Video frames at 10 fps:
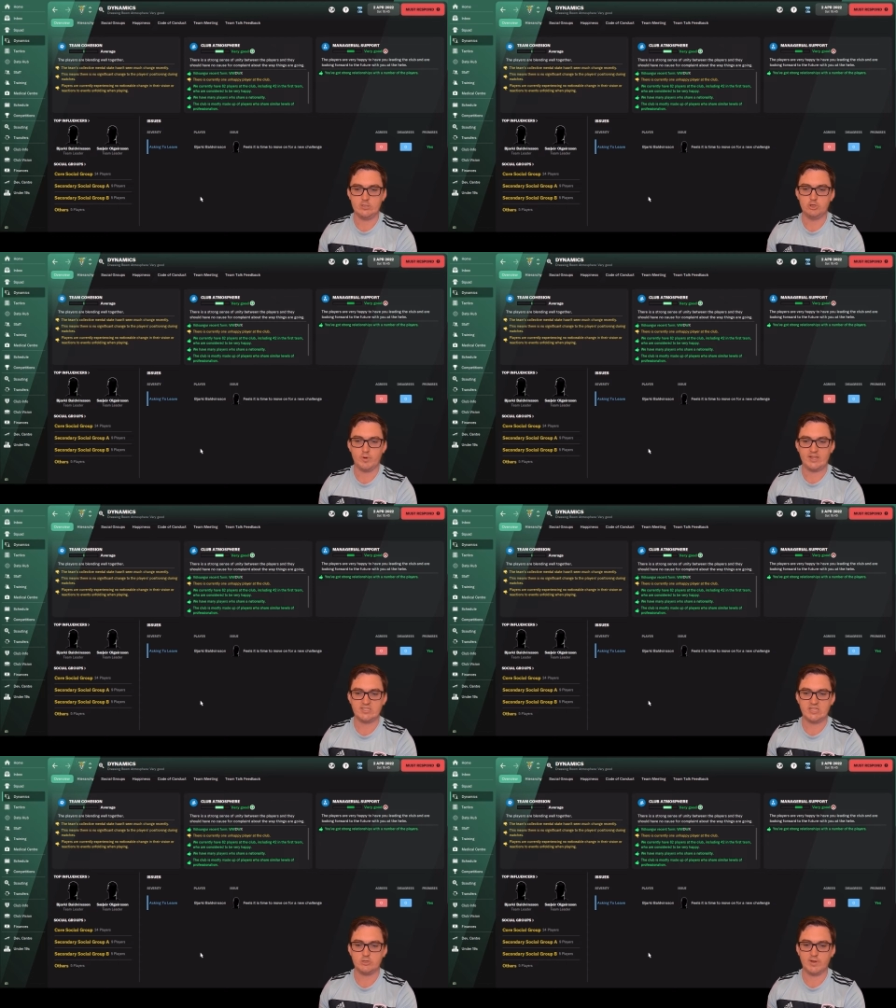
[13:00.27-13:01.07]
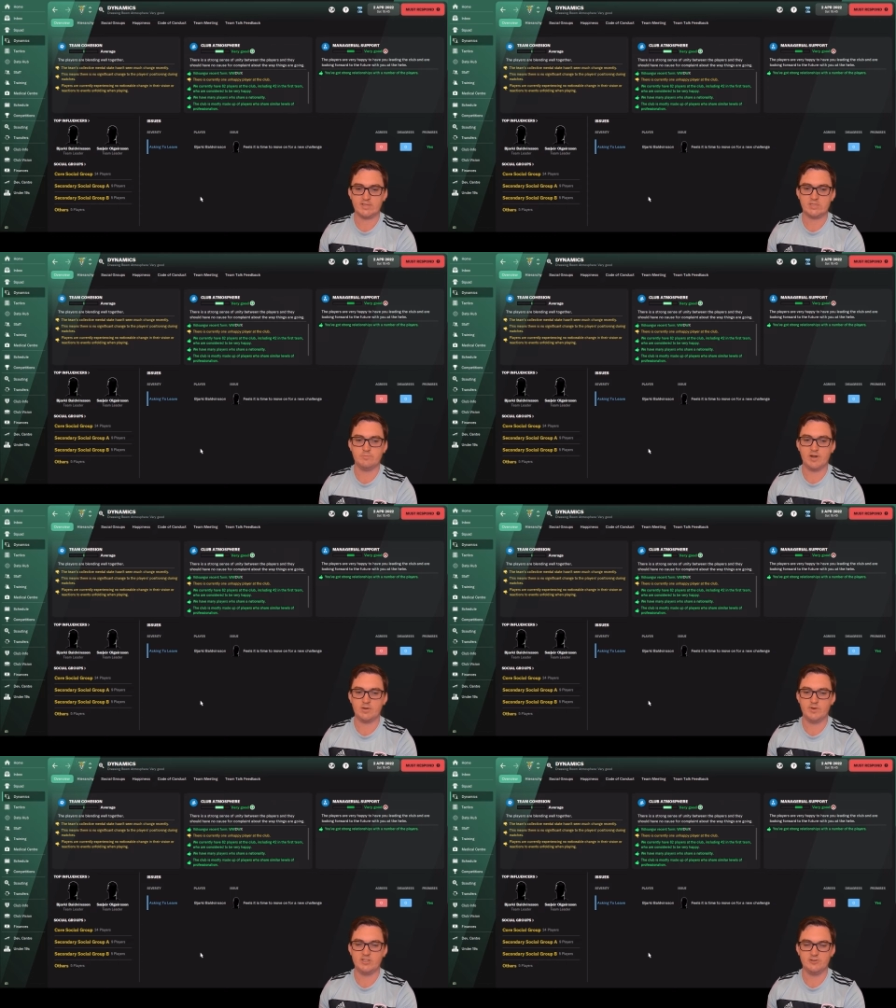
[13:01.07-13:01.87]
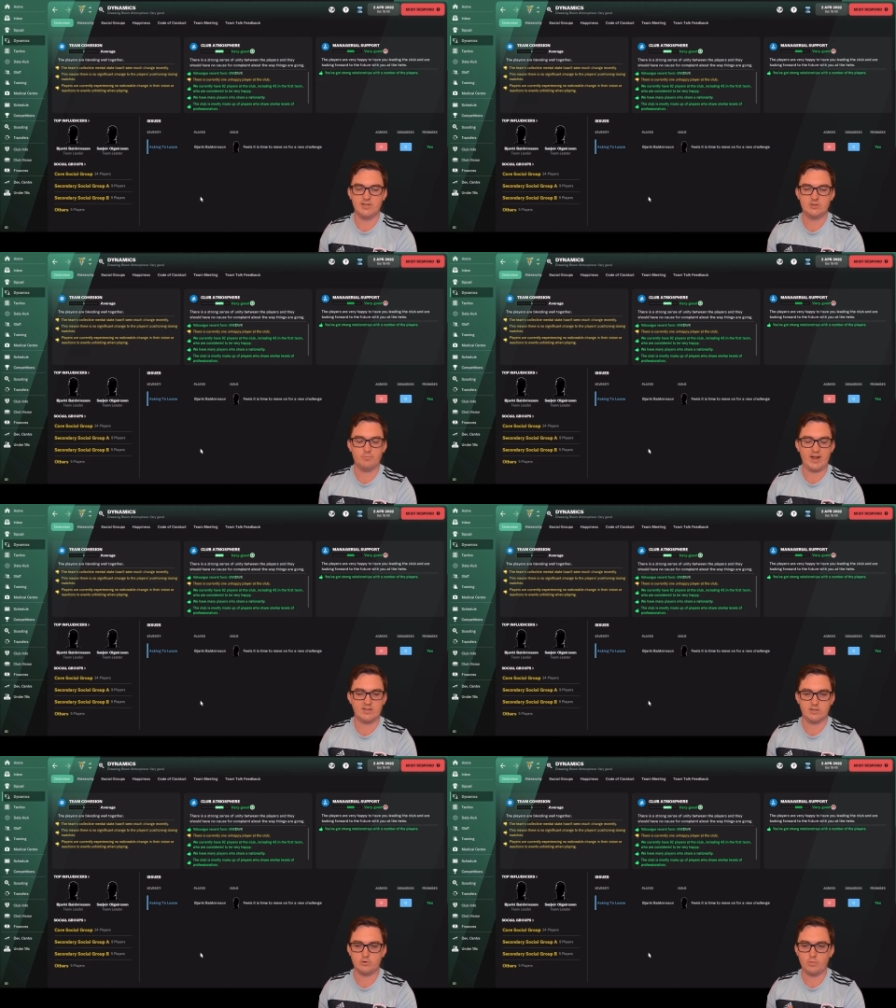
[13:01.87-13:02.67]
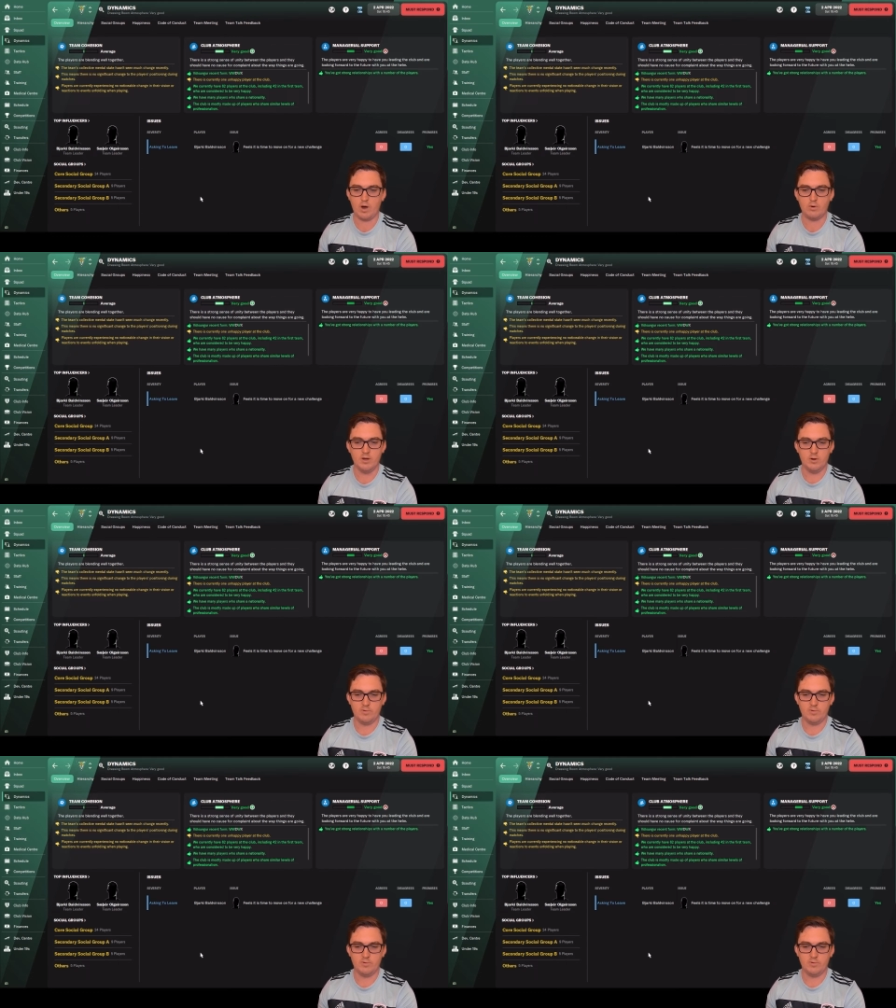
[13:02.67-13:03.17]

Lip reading: in 2021, and we do need to wait a little while